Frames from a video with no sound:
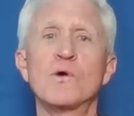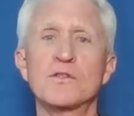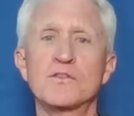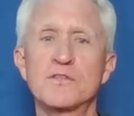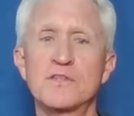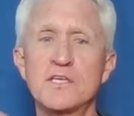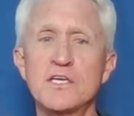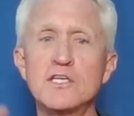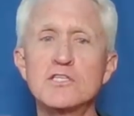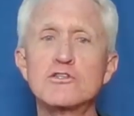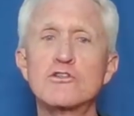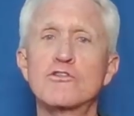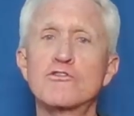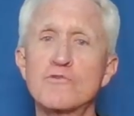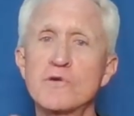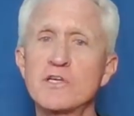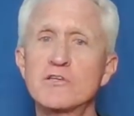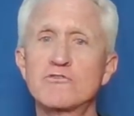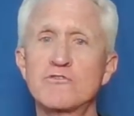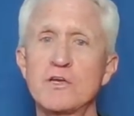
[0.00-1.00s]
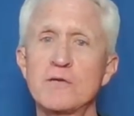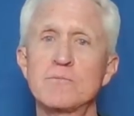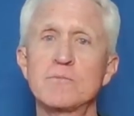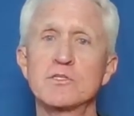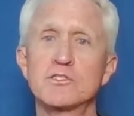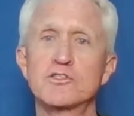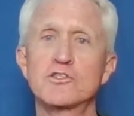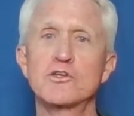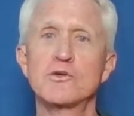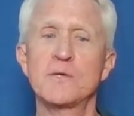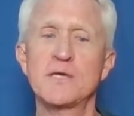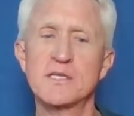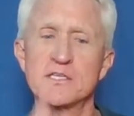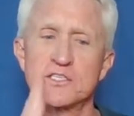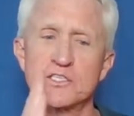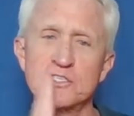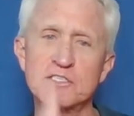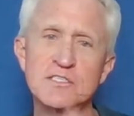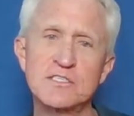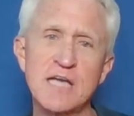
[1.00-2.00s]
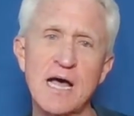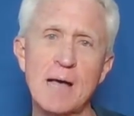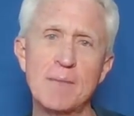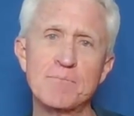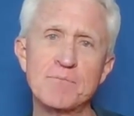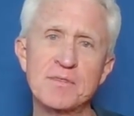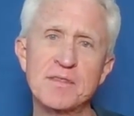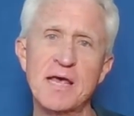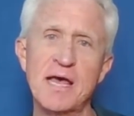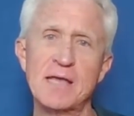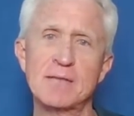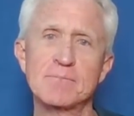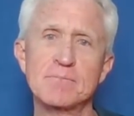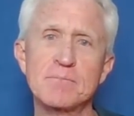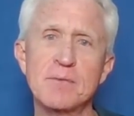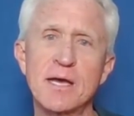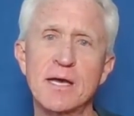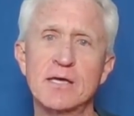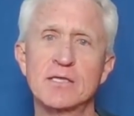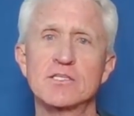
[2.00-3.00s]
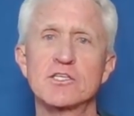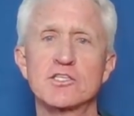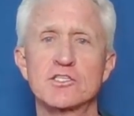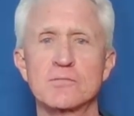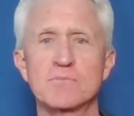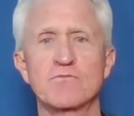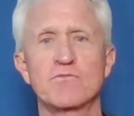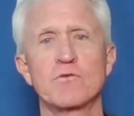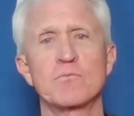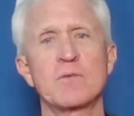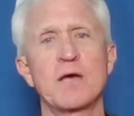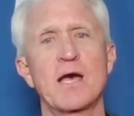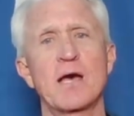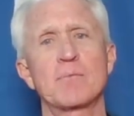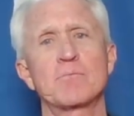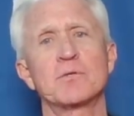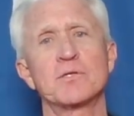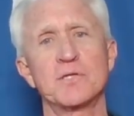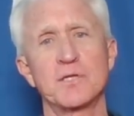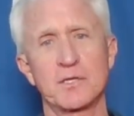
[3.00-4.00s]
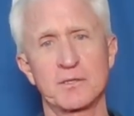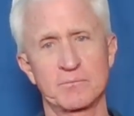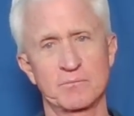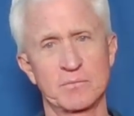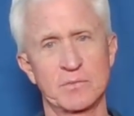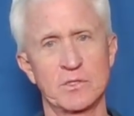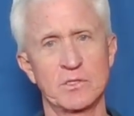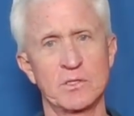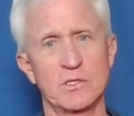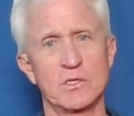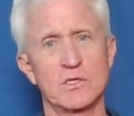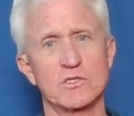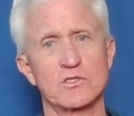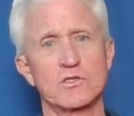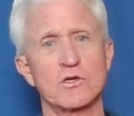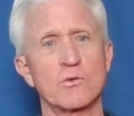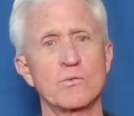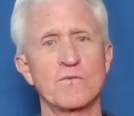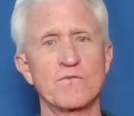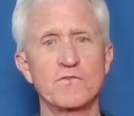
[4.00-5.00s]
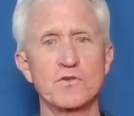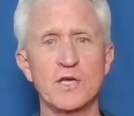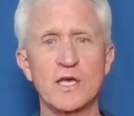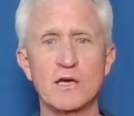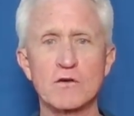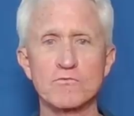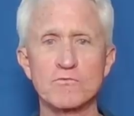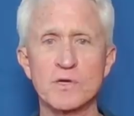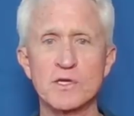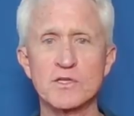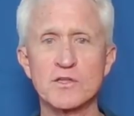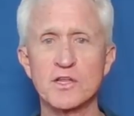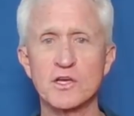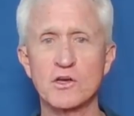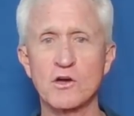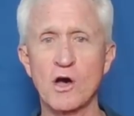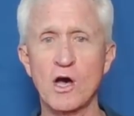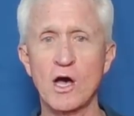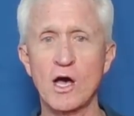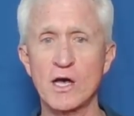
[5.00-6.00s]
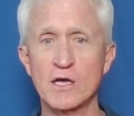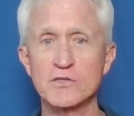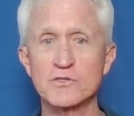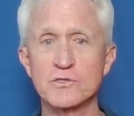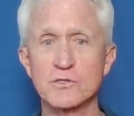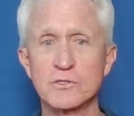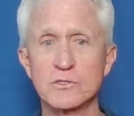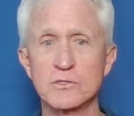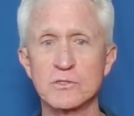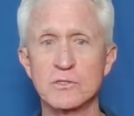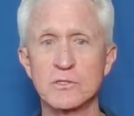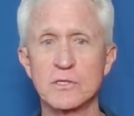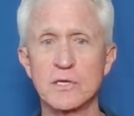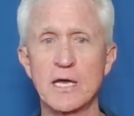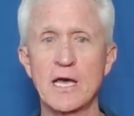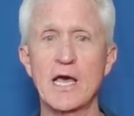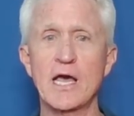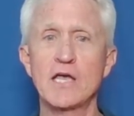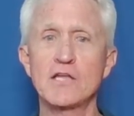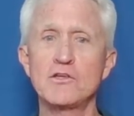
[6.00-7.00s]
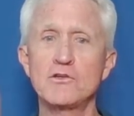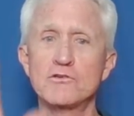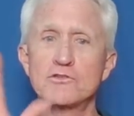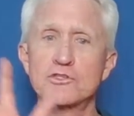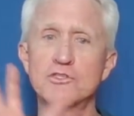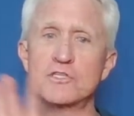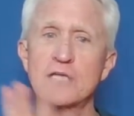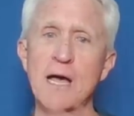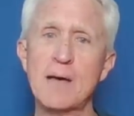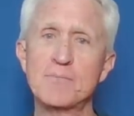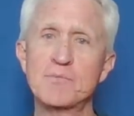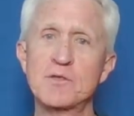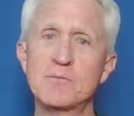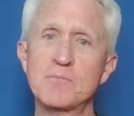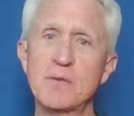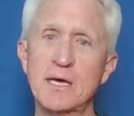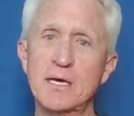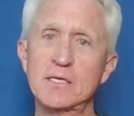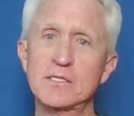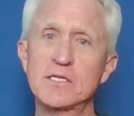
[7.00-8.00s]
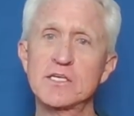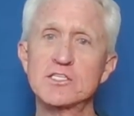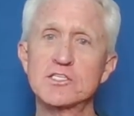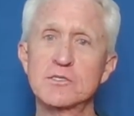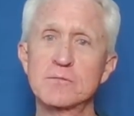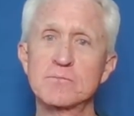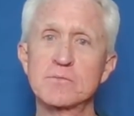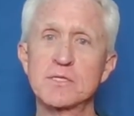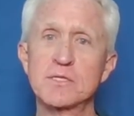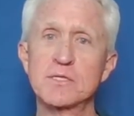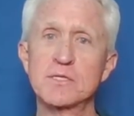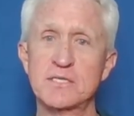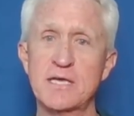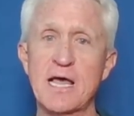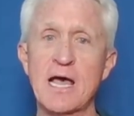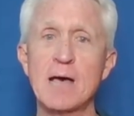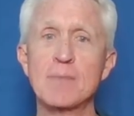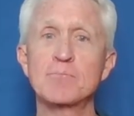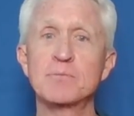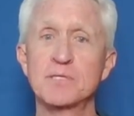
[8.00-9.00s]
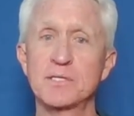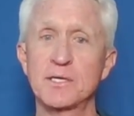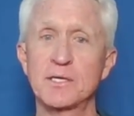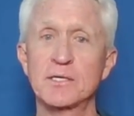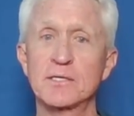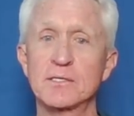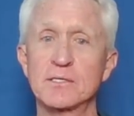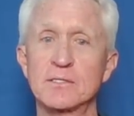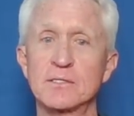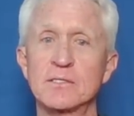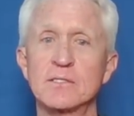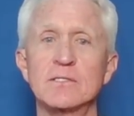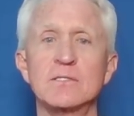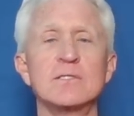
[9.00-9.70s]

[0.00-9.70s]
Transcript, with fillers: What these three treatments do is stop that mechanism from happening. So if you get rid of the cause and you stop the mechanism that's happening,